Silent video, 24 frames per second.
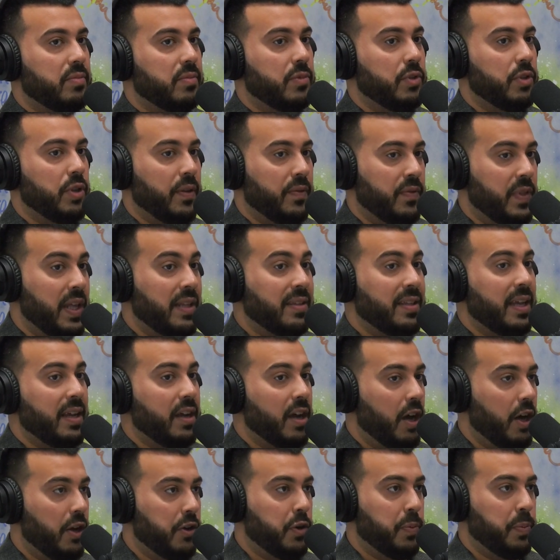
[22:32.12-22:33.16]
if they take
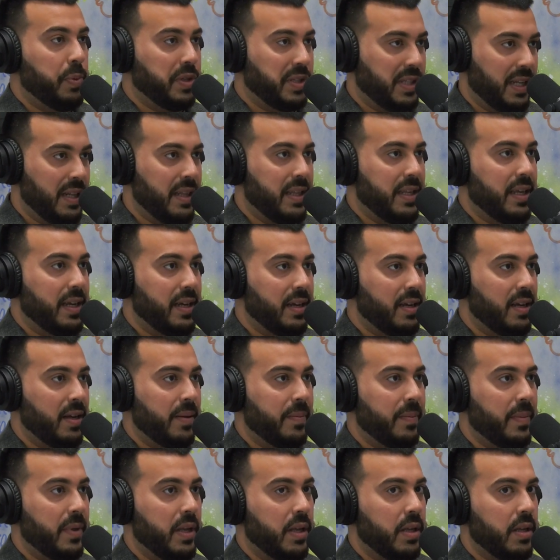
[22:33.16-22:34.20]
100% of the
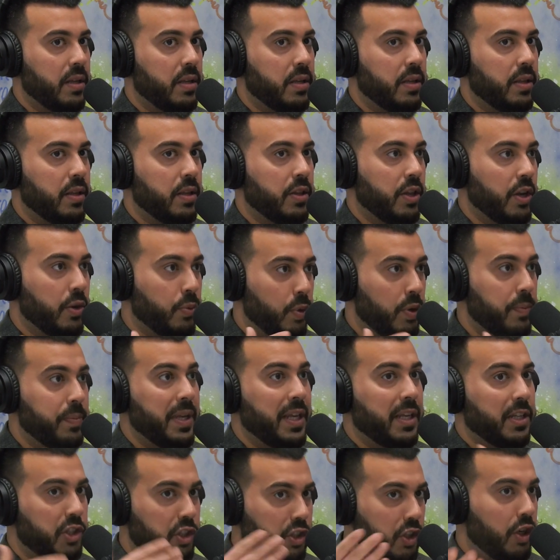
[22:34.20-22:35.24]
income, there will
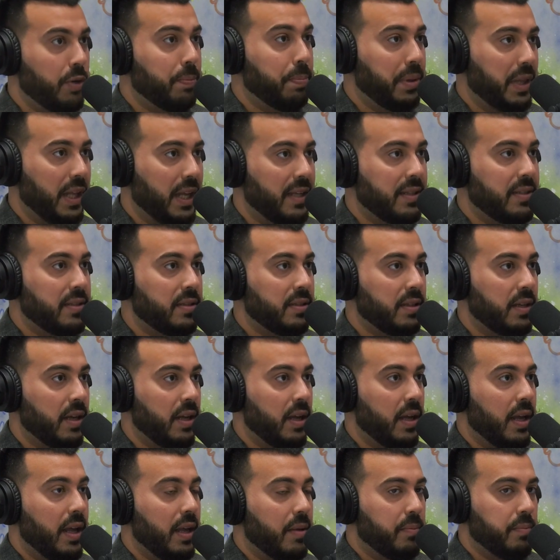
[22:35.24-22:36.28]
be a surplus.
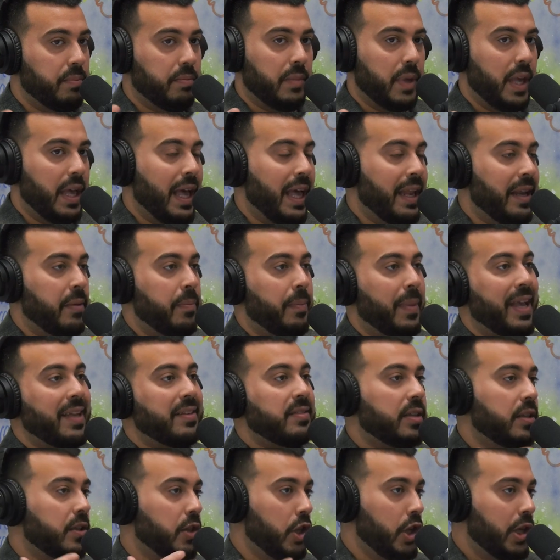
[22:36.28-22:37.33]
And it
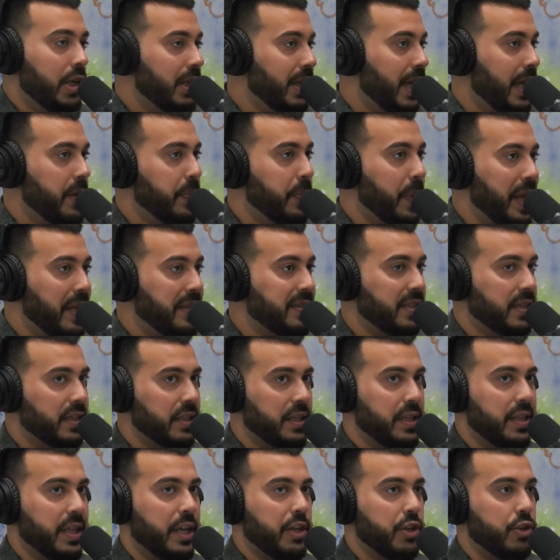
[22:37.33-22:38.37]
makes it look like
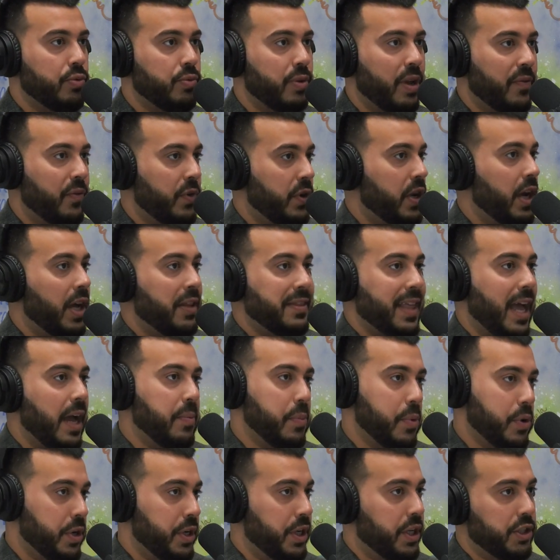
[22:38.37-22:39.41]
basically that you never got that
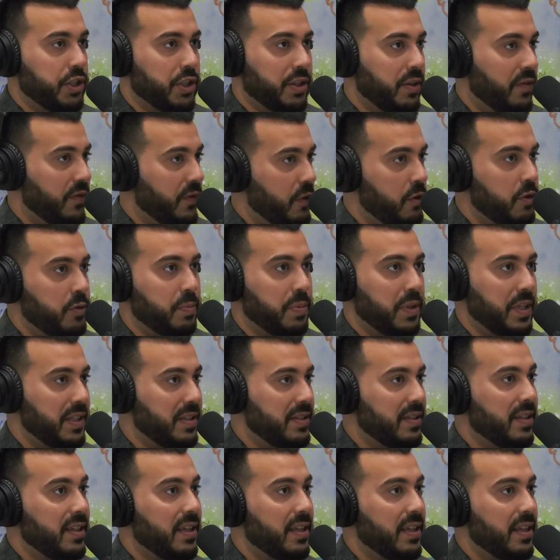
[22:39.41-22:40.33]
mortgage in the first place.